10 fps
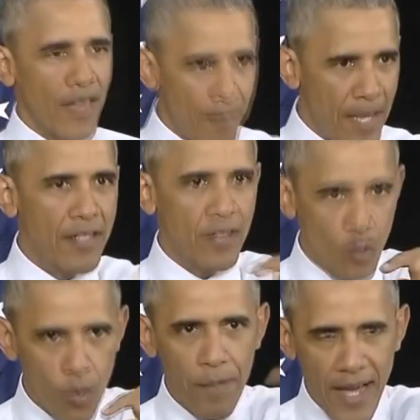That meant
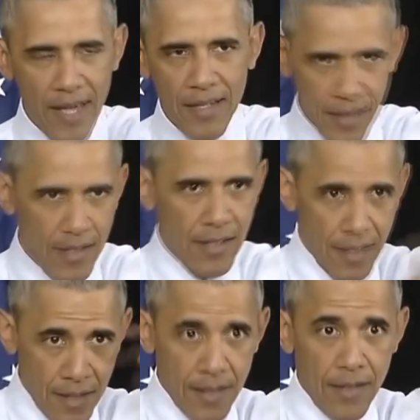you were paying
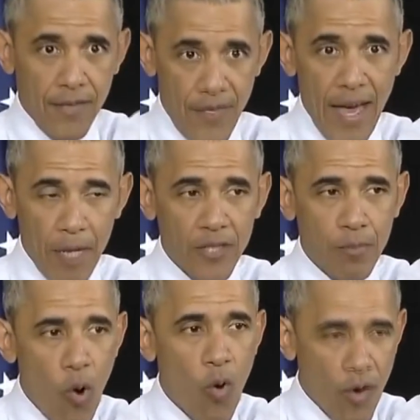that much
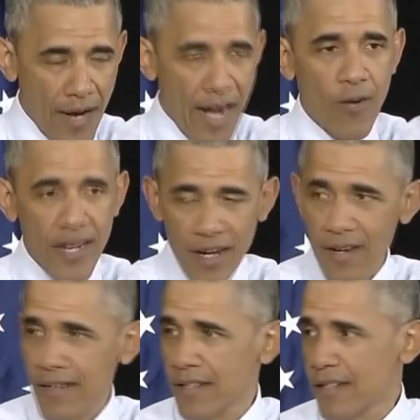more every
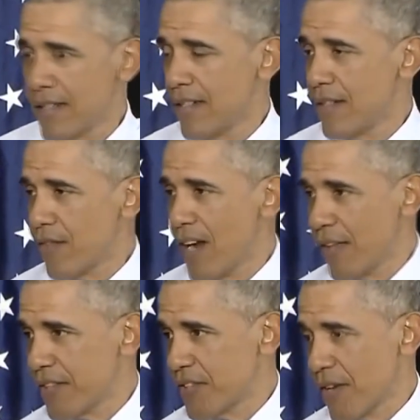year for
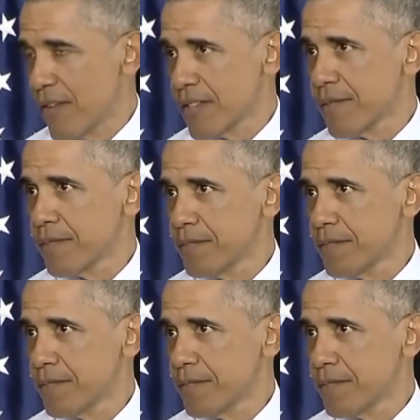health insurance.